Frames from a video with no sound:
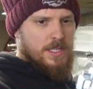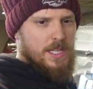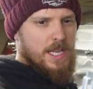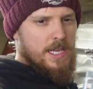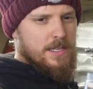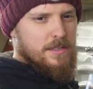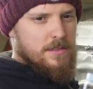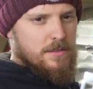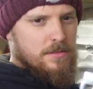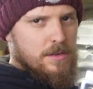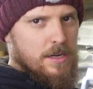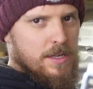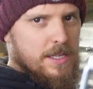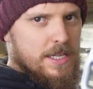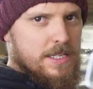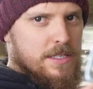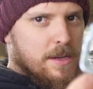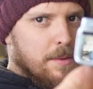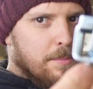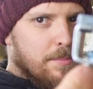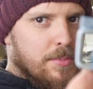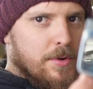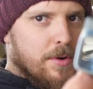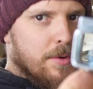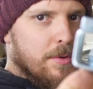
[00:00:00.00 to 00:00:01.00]
these as well, these are
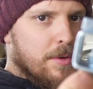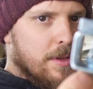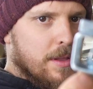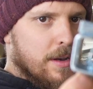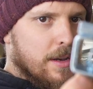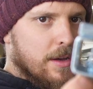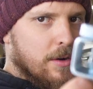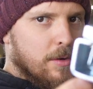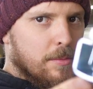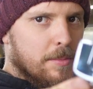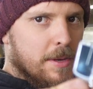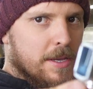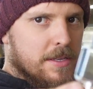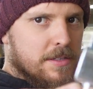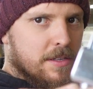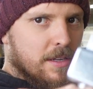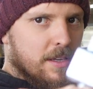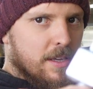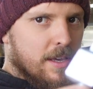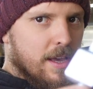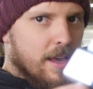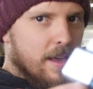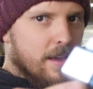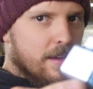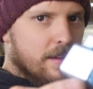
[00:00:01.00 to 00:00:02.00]
brilliant little bits of
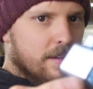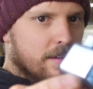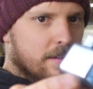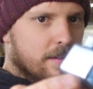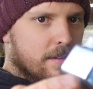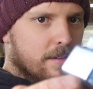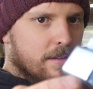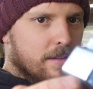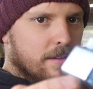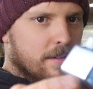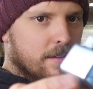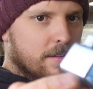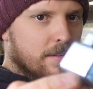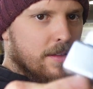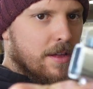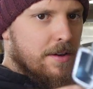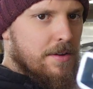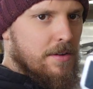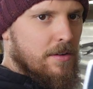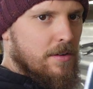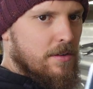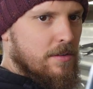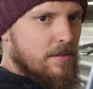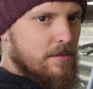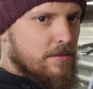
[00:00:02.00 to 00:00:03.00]
kit. They're
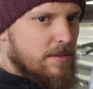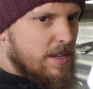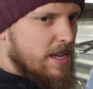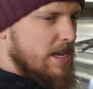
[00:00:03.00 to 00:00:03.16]
not the